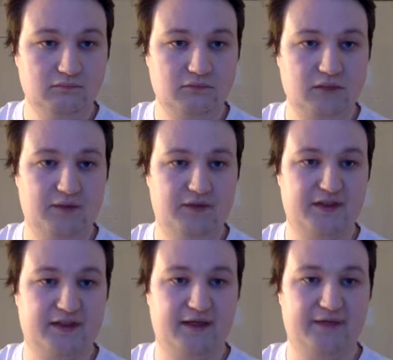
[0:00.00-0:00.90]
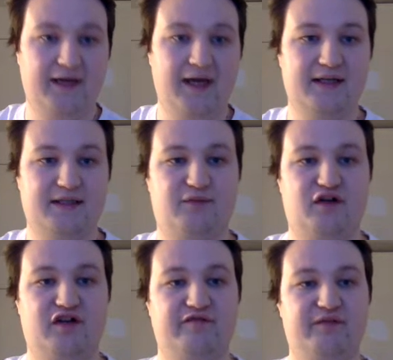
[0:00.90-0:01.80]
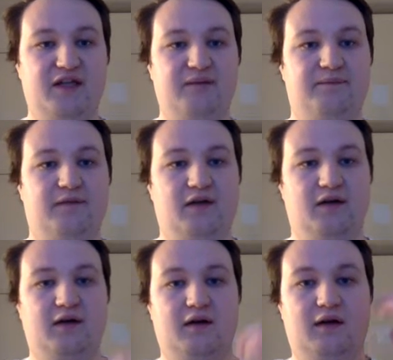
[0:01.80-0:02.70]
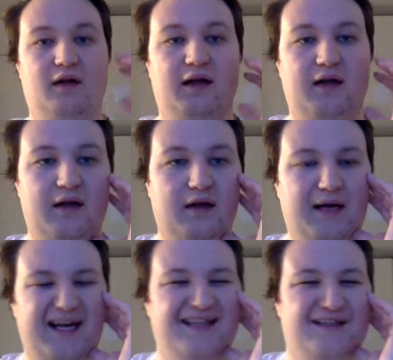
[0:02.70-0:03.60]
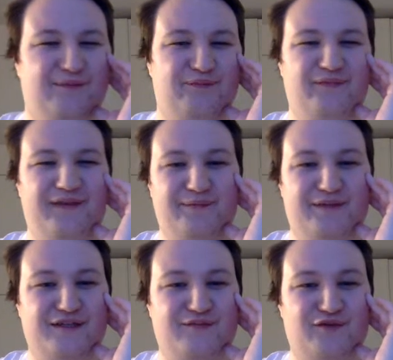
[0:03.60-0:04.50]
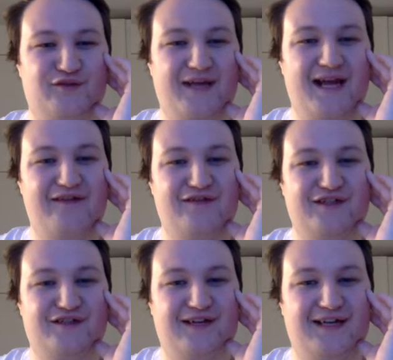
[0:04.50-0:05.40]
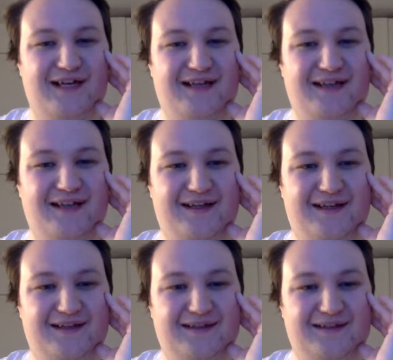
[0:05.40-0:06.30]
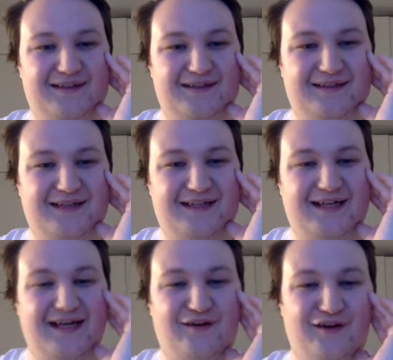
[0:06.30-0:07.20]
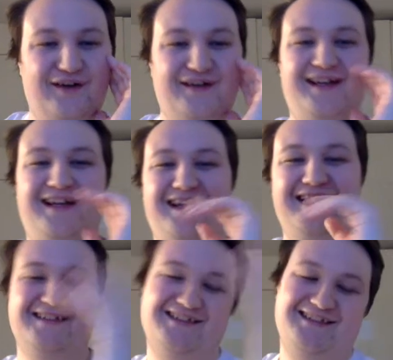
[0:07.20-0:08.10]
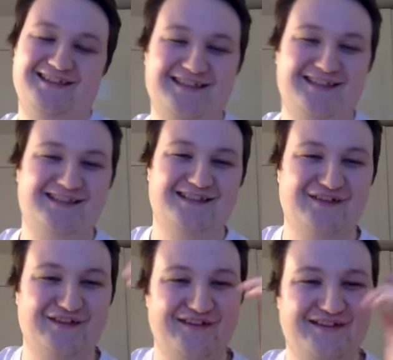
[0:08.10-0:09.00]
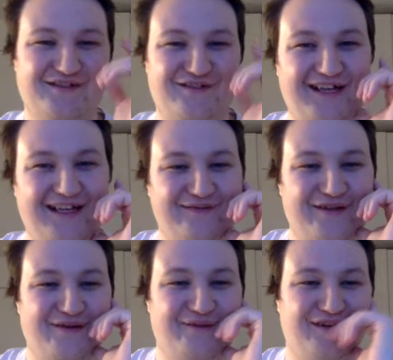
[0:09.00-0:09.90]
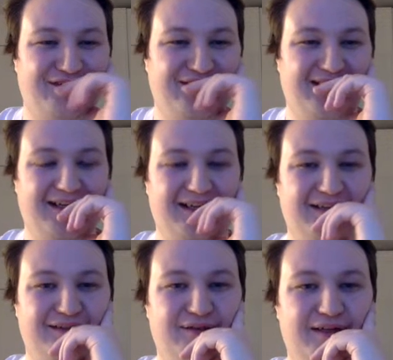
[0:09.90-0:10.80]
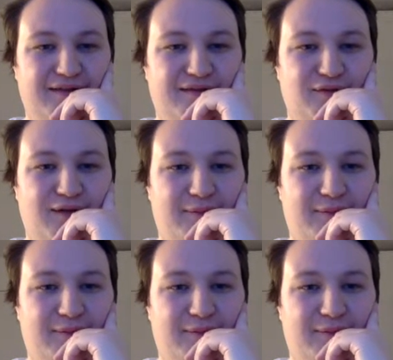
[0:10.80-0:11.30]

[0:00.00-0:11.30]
I'm going to stick that in the highest part of B. I guess B is supposed to be average, right? I think, yeah, I don't know. This is a ranking. Maybe I'm not really doing it too well.